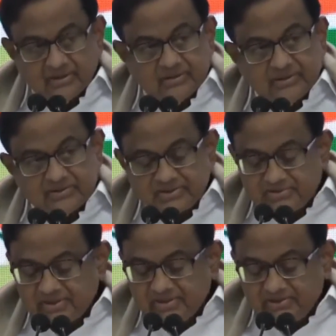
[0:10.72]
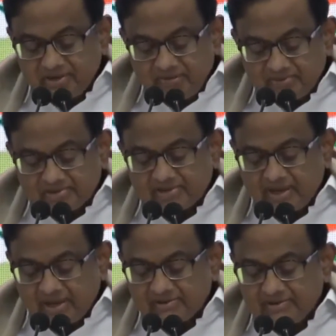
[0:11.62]
This is the gravest
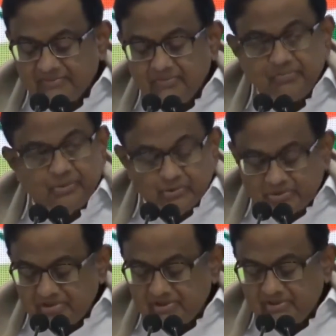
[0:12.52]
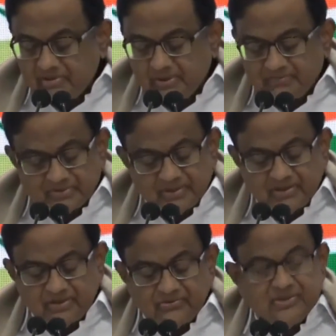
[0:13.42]
act of impunity that we have seen
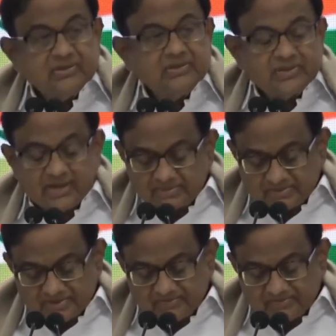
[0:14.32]
in recent times.